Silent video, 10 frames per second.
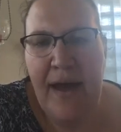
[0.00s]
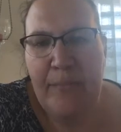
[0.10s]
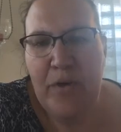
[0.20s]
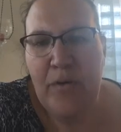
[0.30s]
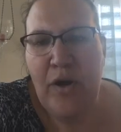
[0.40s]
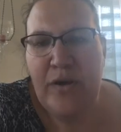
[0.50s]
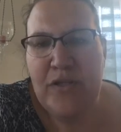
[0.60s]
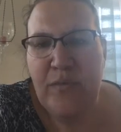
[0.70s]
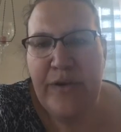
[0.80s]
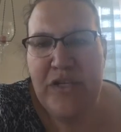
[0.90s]
you can
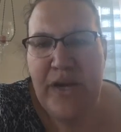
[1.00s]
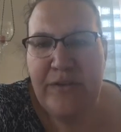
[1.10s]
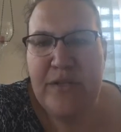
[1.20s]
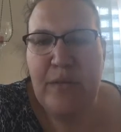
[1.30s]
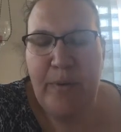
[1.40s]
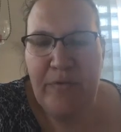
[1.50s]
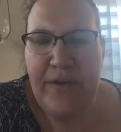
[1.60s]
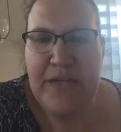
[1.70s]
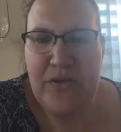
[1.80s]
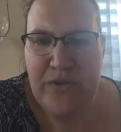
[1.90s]
also reach out to the
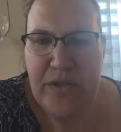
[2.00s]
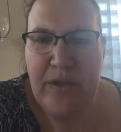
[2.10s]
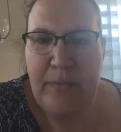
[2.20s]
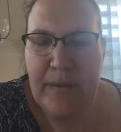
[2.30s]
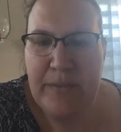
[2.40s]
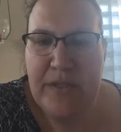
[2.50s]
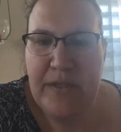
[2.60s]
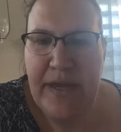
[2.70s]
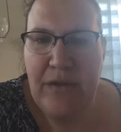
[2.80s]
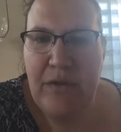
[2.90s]
professors and they'll be able to
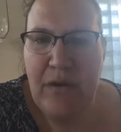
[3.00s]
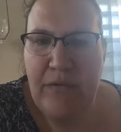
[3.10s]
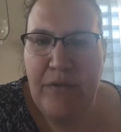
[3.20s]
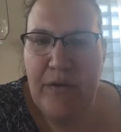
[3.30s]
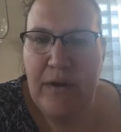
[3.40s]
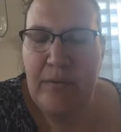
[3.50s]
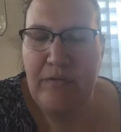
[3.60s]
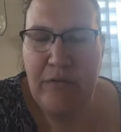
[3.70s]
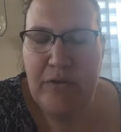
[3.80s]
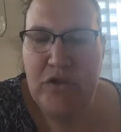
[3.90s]
let you know if they're going to be
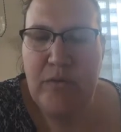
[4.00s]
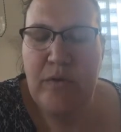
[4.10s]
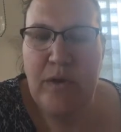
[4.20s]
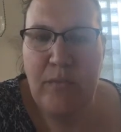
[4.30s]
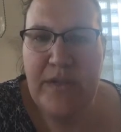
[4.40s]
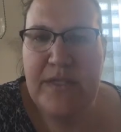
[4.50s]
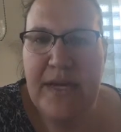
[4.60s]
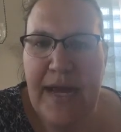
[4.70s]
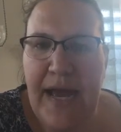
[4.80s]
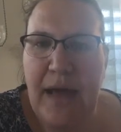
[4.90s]
virtual or what's going
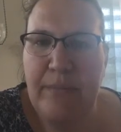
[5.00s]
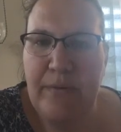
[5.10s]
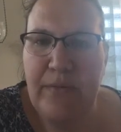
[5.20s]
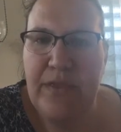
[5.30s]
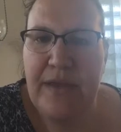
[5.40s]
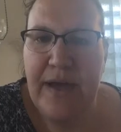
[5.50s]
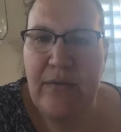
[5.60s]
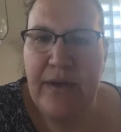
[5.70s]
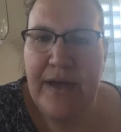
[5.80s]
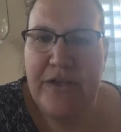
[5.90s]
to happen with that.
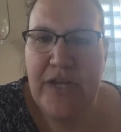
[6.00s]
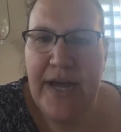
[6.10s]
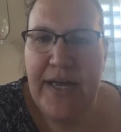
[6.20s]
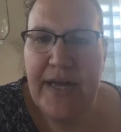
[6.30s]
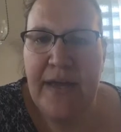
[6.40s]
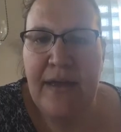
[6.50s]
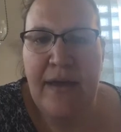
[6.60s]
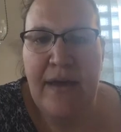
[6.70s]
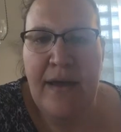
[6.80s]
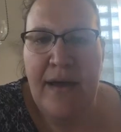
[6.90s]
Okay, Jackie?
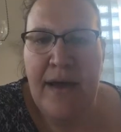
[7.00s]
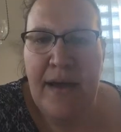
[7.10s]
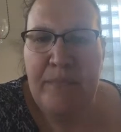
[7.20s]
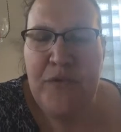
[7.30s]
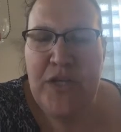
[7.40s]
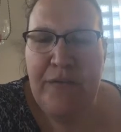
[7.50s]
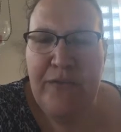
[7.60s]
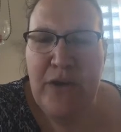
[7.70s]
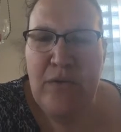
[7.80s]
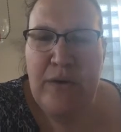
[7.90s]
Jeff,
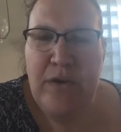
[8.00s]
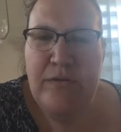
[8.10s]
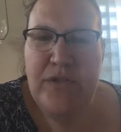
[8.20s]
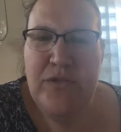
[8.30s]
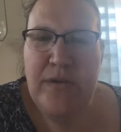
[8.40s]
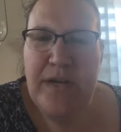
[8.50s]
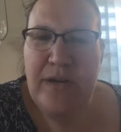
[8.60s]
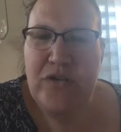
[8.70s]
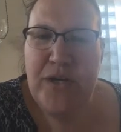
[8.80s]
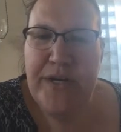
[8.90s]
are you a new
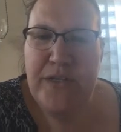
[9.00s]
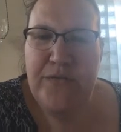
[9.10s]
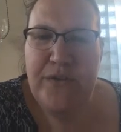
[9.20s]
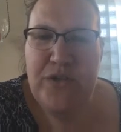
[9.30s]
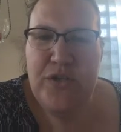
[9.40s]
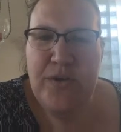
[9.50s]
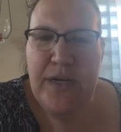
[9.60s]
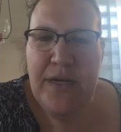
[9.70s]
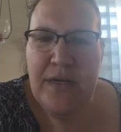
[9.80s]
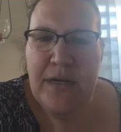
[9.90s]
student, transfer
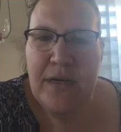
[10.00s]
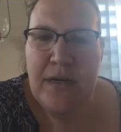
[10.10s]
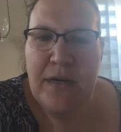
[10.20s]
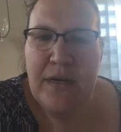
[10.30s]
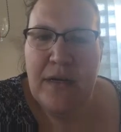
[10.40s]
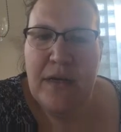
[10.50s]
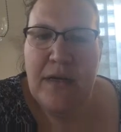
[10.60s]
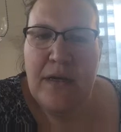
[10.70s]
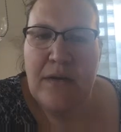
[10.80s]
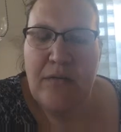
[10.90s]
student,
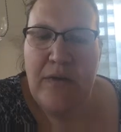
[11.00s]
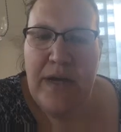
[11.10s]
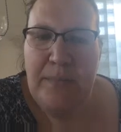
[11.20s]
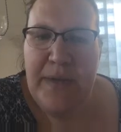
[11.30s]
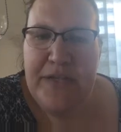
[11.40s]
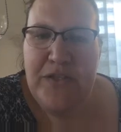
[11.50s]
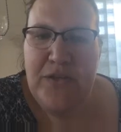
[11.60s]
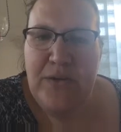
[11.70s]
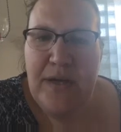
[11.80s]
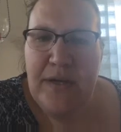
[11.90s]
readmit
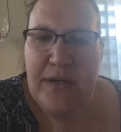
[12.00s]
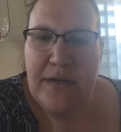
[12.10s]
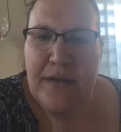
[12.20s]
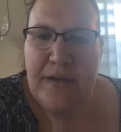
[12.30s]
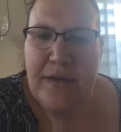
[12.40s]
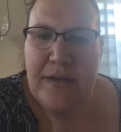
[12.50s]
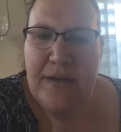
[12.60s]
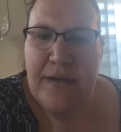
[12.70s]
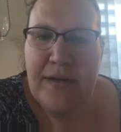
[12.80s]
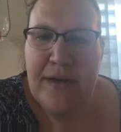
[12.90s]
student?
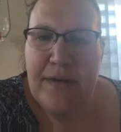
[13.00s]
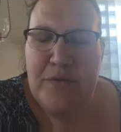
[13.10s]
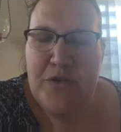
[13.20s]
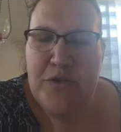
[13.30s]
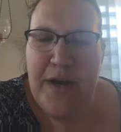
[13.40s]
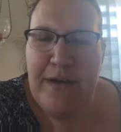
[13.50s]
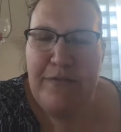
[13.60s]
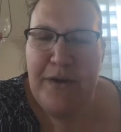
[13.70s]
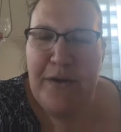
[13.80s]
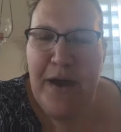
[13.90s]
I'm just trying to
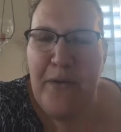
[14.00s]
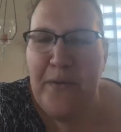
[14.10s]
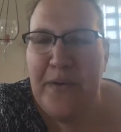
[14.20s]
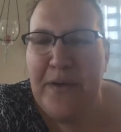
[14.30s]
figure out.